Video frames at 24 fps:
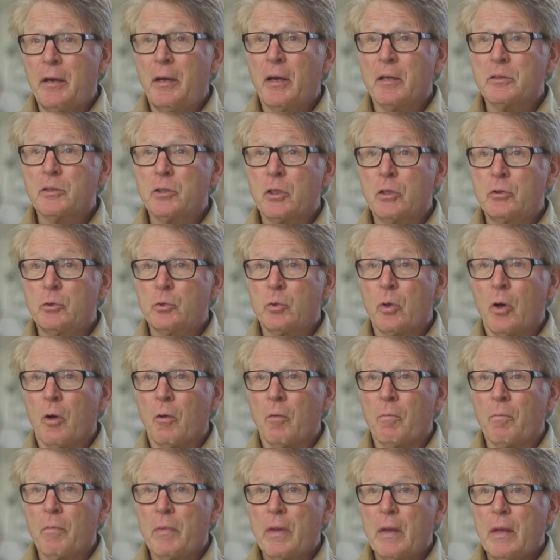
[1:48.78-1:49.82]
and dust
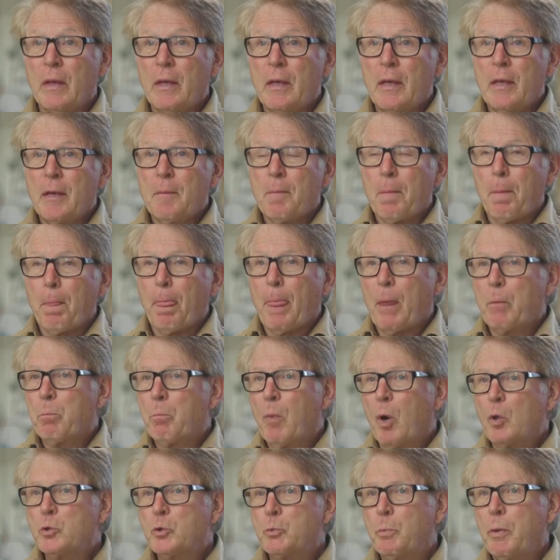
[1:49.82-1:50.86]
control.
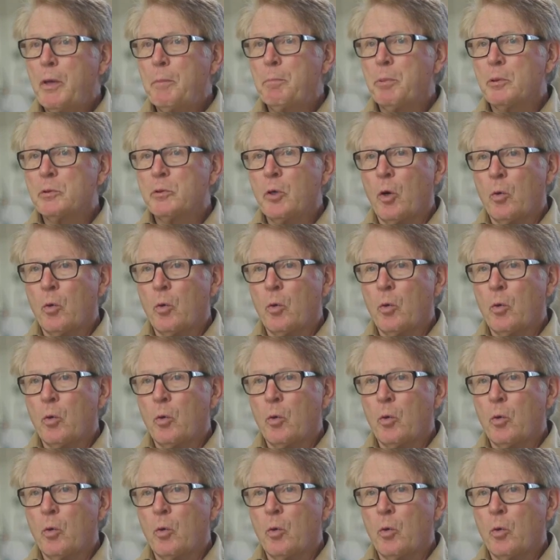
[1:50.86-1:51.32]
Most people